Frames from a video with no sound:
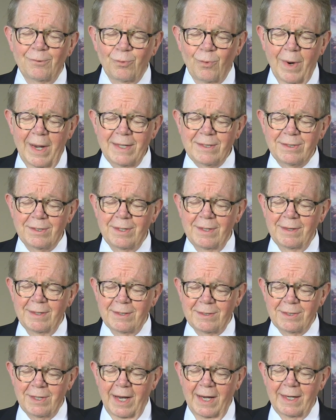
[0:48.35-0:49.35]
Rest in
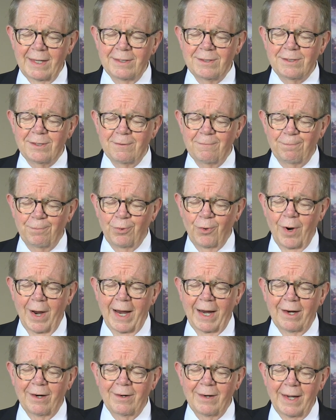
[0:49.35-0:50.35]
the silence of
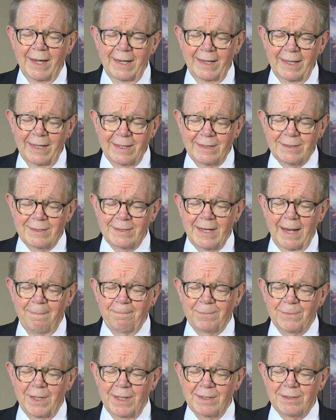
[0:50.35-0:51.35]
prayer and
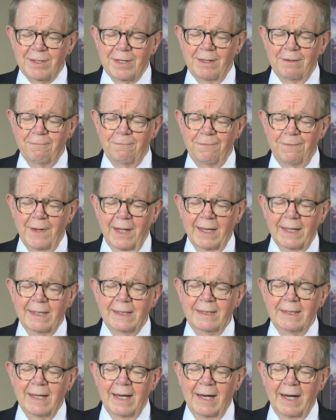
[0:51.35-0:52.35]
accept this
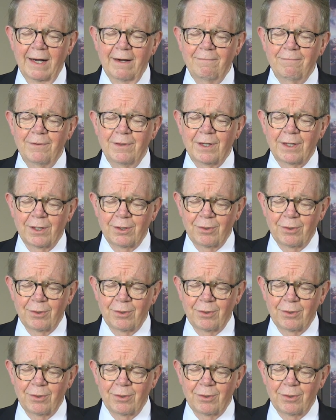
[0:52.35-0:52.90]
infilling of the